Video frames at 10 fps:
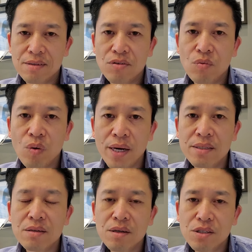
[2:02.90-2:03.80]

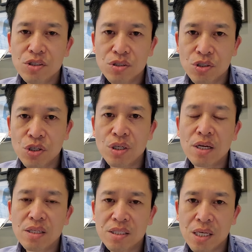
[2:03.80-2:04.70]
one good
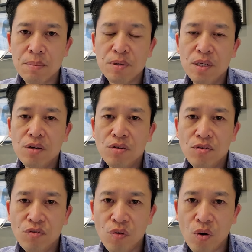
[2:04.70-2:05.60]
tip
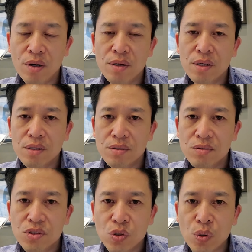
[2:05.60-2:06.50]
for
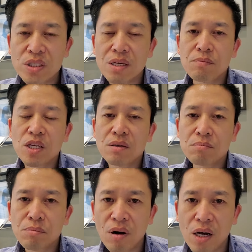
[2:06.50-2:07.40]
doing something
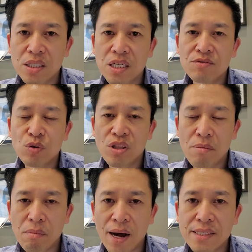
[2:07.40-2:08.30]
positive with your
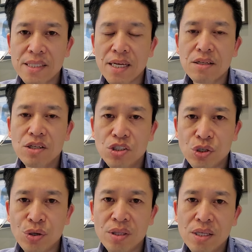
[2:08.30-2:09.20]
mindset
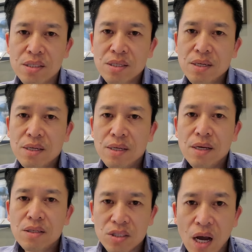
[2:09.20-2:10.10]
during this
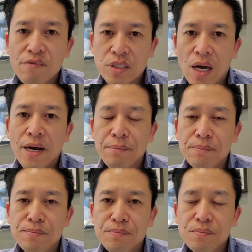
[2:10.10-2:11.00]
tough time.
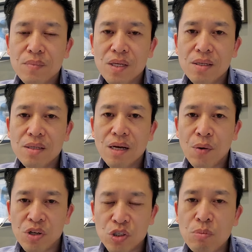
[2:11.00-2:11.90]
I
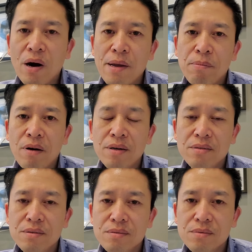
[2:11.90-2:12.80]
want to do my part,
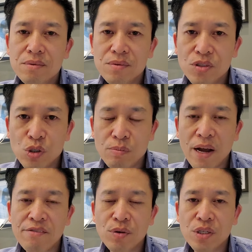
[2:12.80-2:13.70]
use
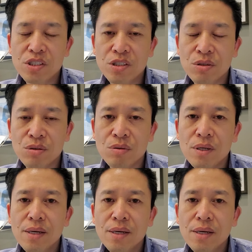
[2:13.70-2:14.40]
my voice to